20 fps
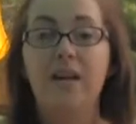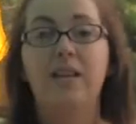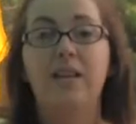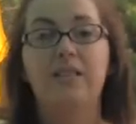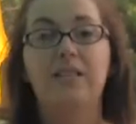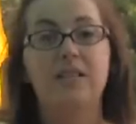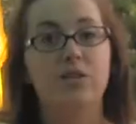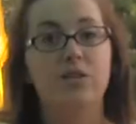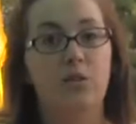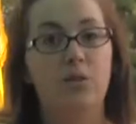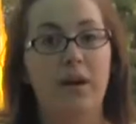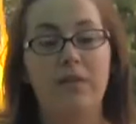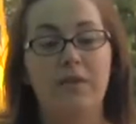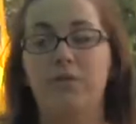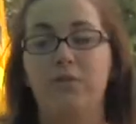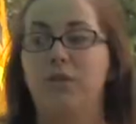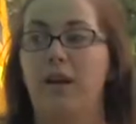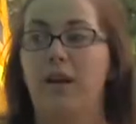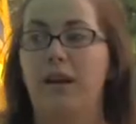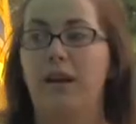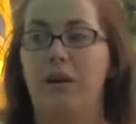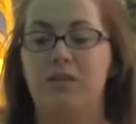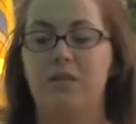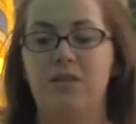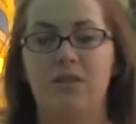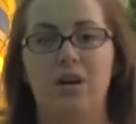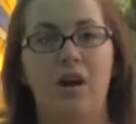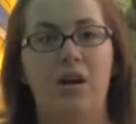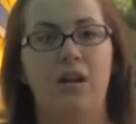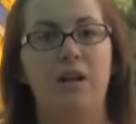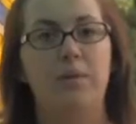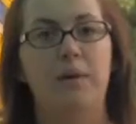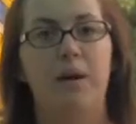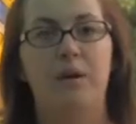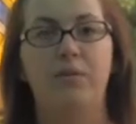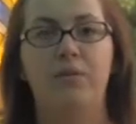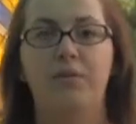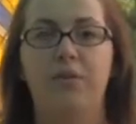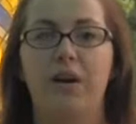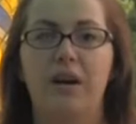This is great for, like I was talking about,
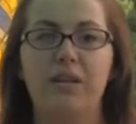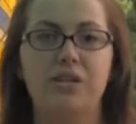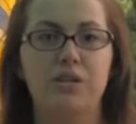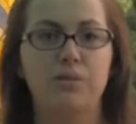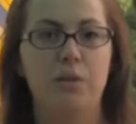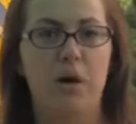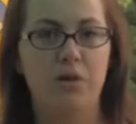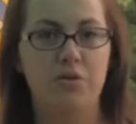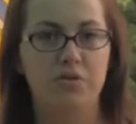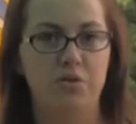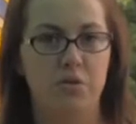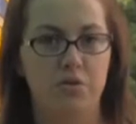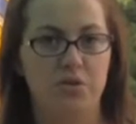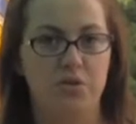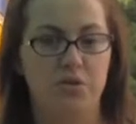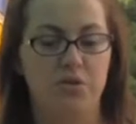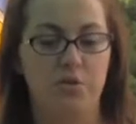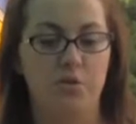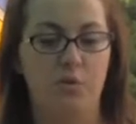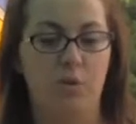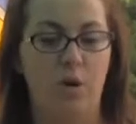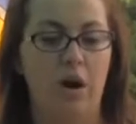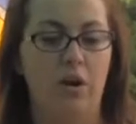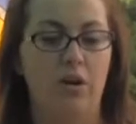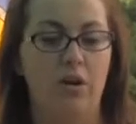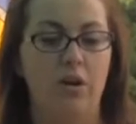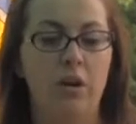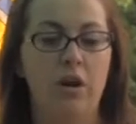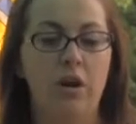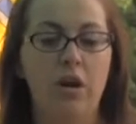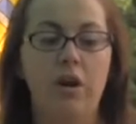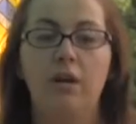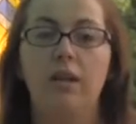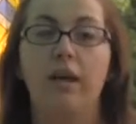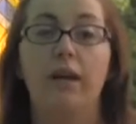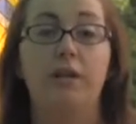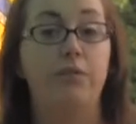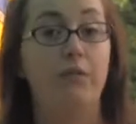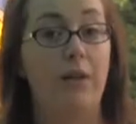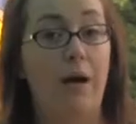if you've got small sources of water,
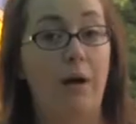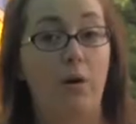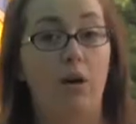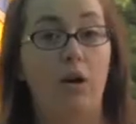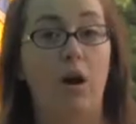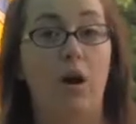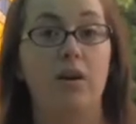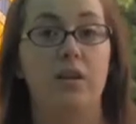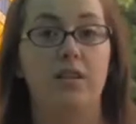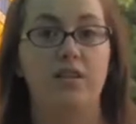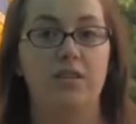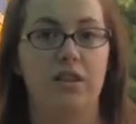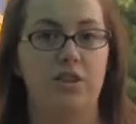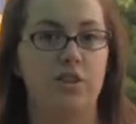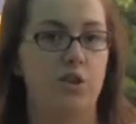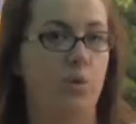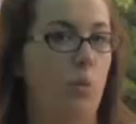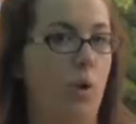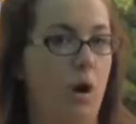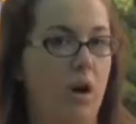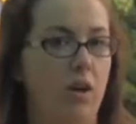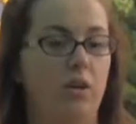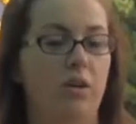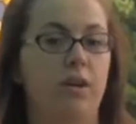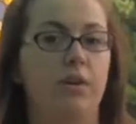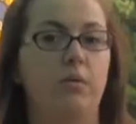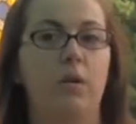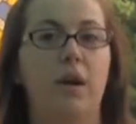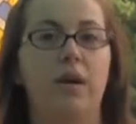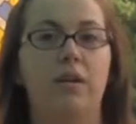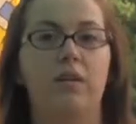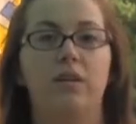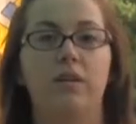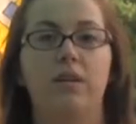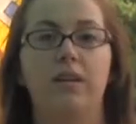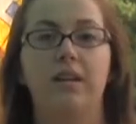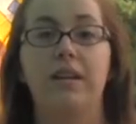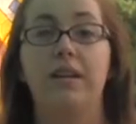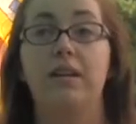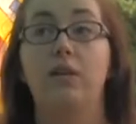like flowers flower gardens that you're watering
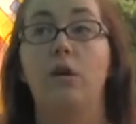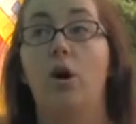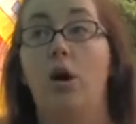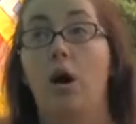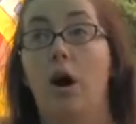regularly.